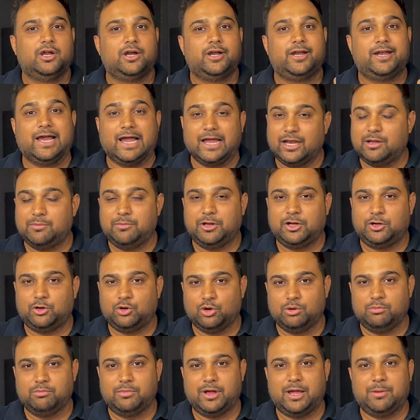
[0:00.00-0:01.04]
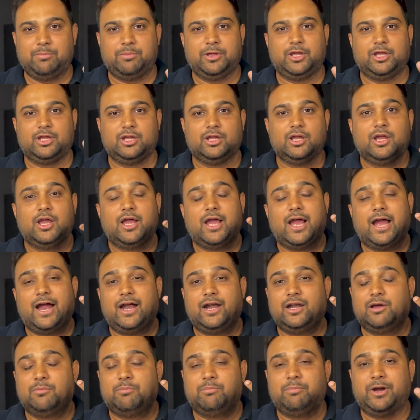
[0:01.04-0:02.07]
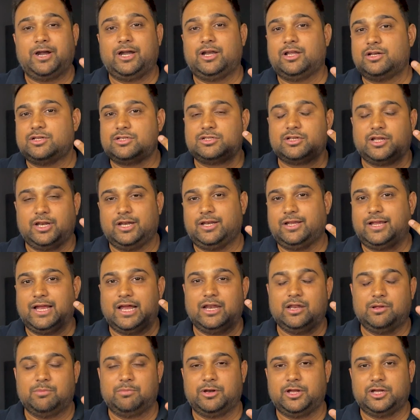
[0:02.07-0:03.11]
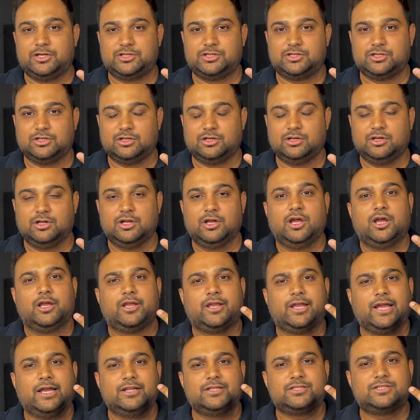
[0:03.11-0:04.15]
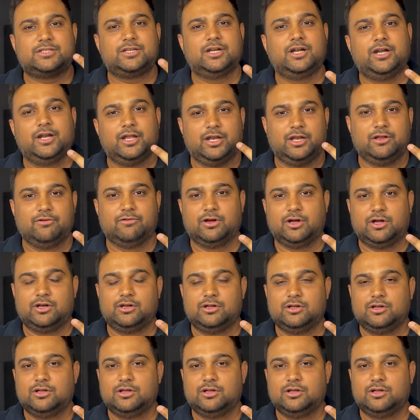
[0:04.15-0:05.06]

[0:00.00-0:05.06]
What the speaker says: dynamic tone mapping, and a better screen calibration can still deliver